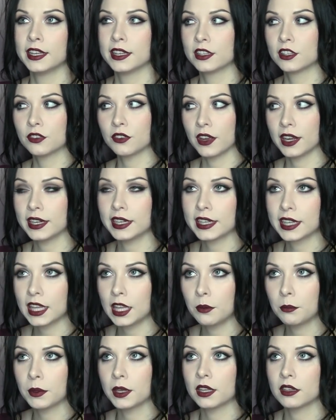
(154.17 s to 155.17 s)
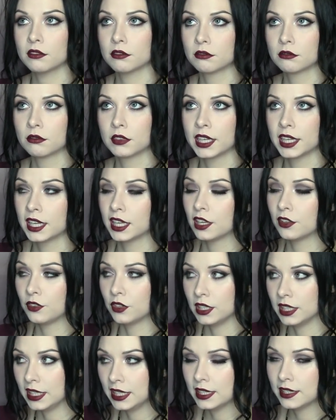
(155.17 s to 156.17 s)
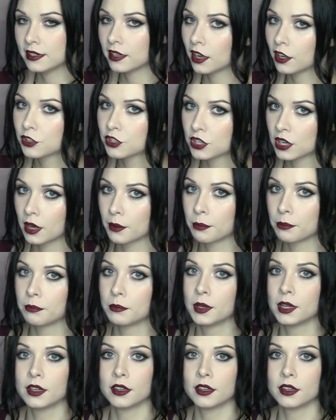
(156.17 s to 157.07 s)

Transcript: It's fine to keep it if you need to touch it up,